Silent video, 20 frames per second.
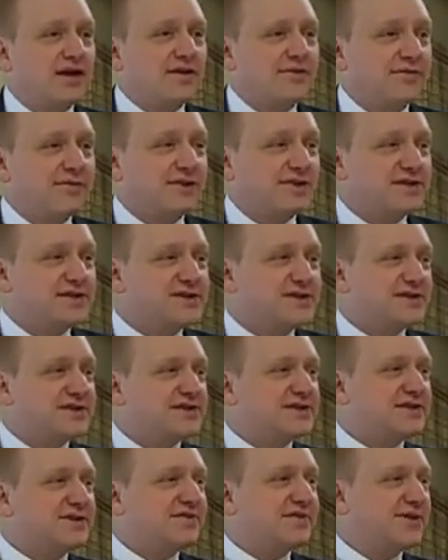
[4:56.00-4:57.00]
For
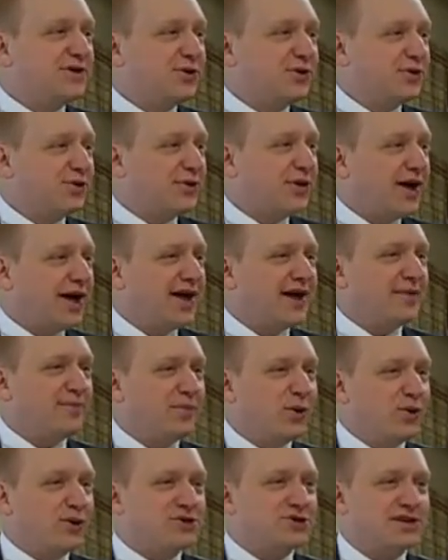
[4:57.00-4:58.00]
instance, if you had a
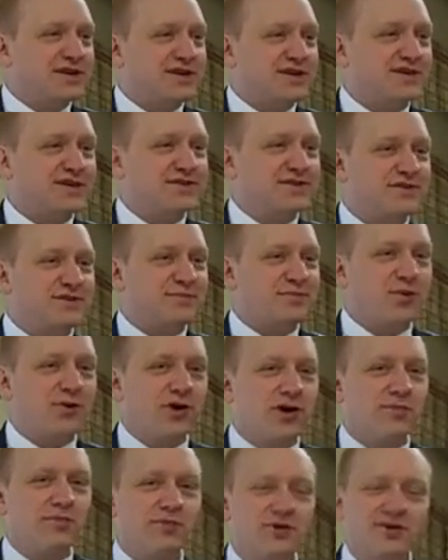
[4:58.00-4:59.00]
motion to
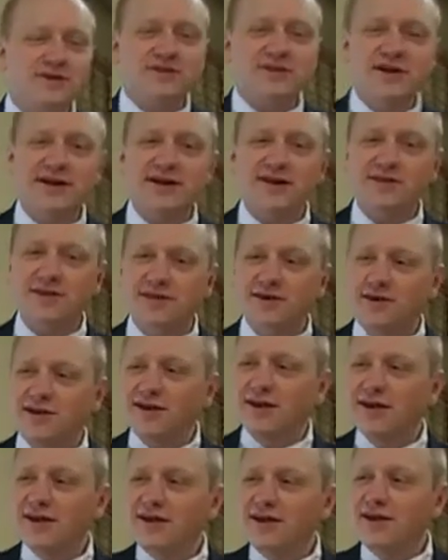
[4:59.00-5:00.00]
support a particular
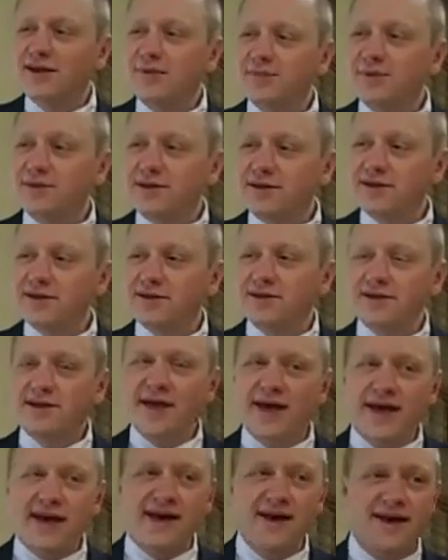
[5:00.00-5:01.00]
political
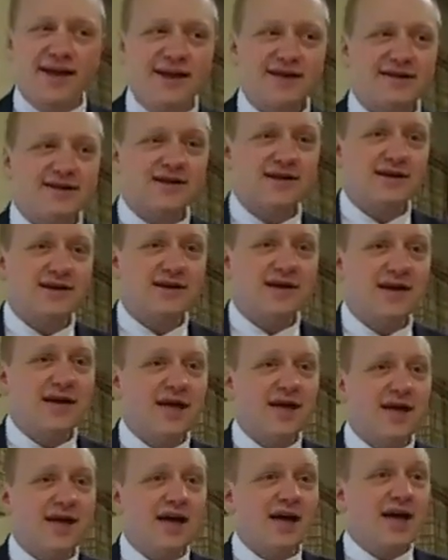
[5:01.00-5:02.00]
candidate,
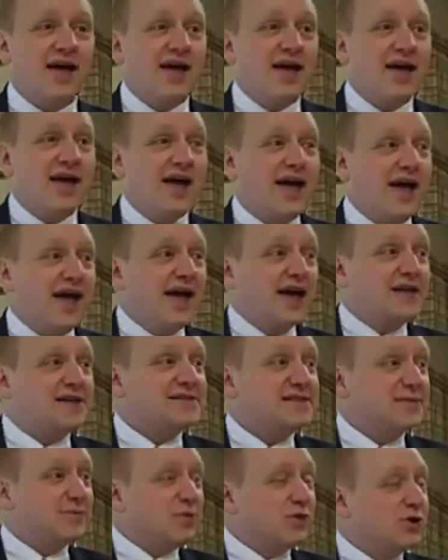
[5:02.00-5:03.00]

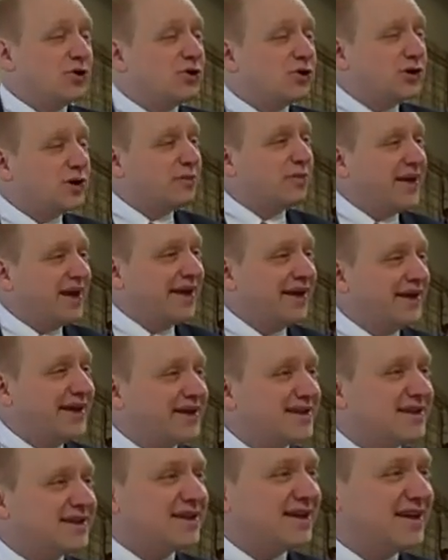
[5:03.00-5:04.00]
someone could amend it